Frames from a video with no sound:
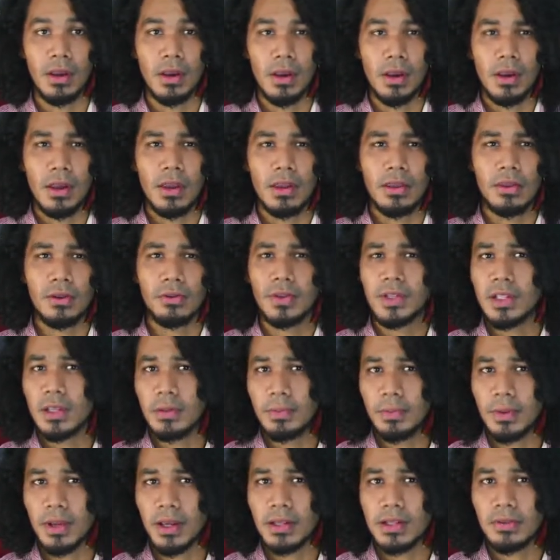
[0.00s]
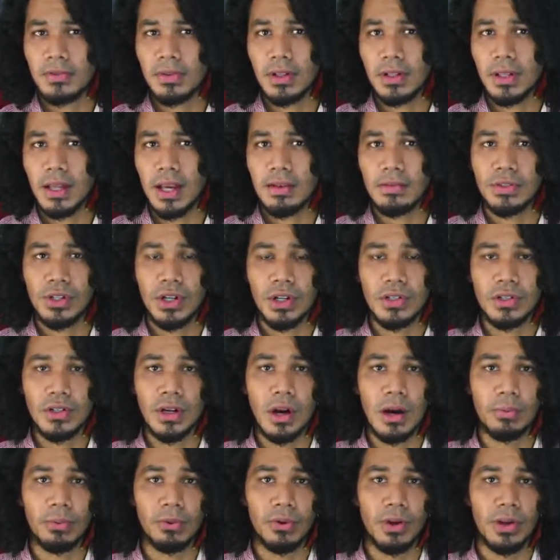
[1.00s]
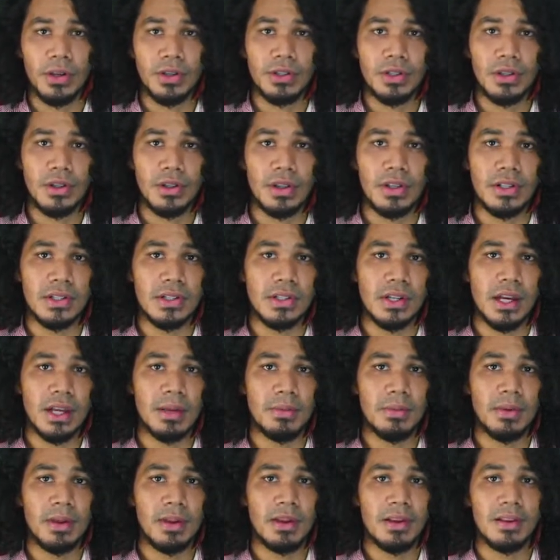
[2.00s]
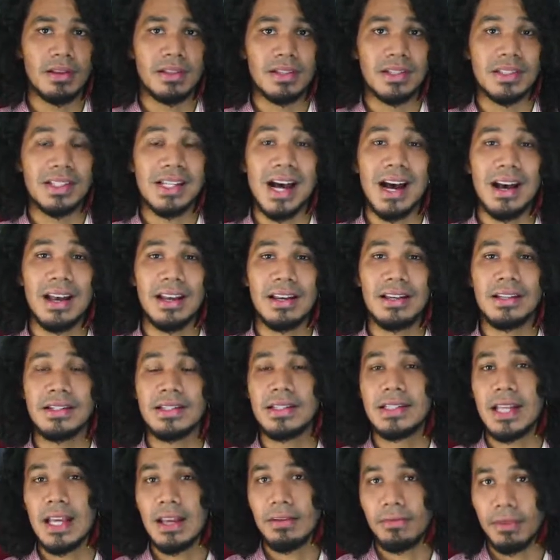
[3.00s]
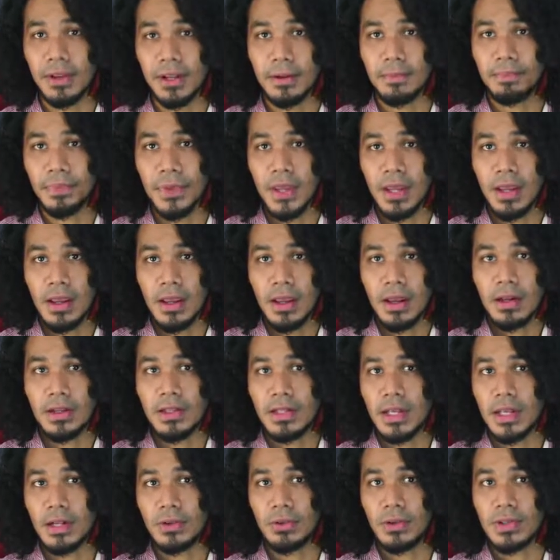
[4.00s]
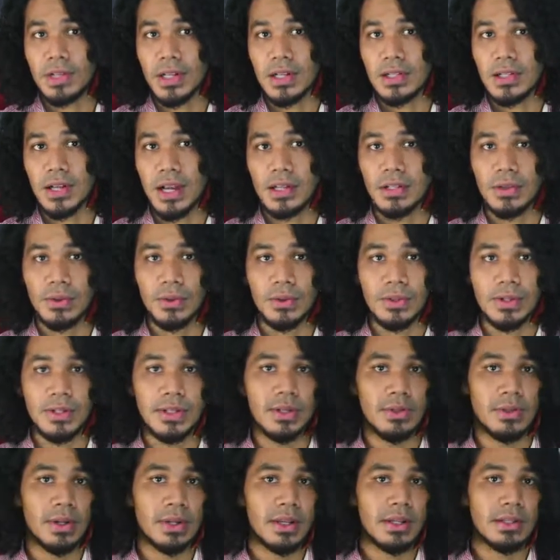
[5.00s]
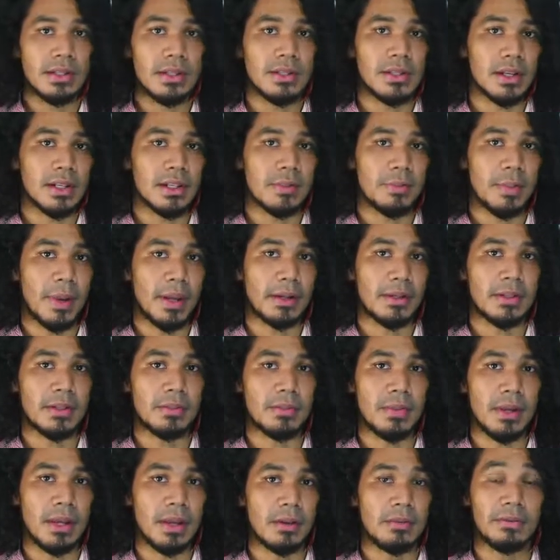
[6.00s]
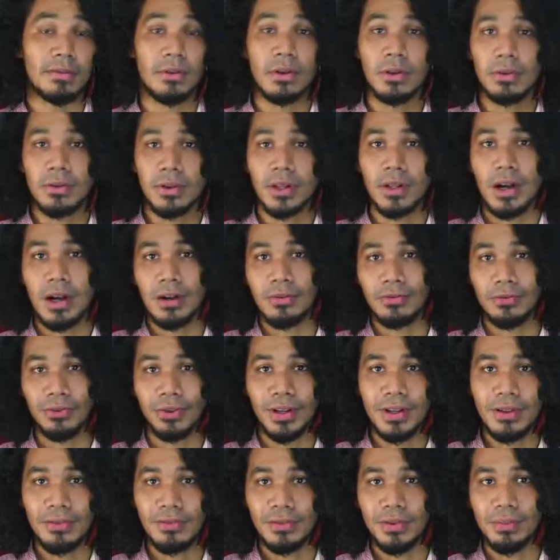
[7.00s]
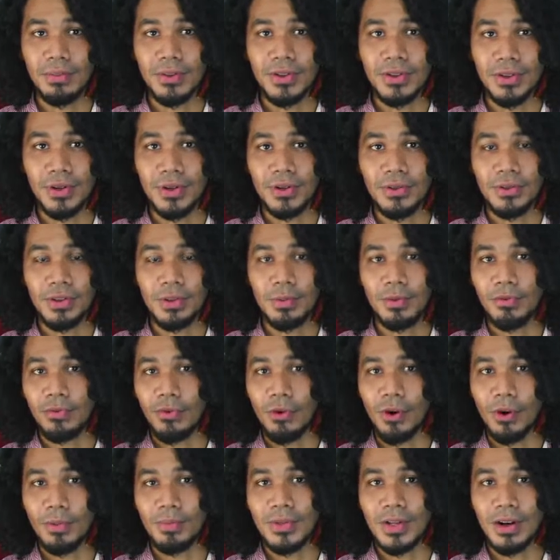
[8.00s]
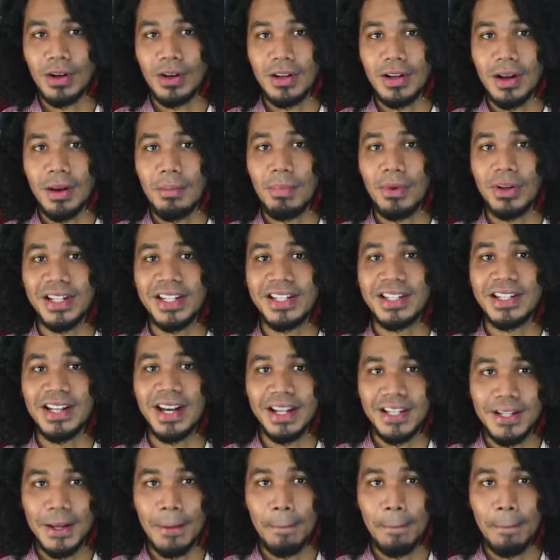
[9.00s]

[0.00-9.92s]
The recipient of the life-changing operation this time is Ty David. The St. Rose's High School student is expected to make a full recovery from the surgery performed on Monday night.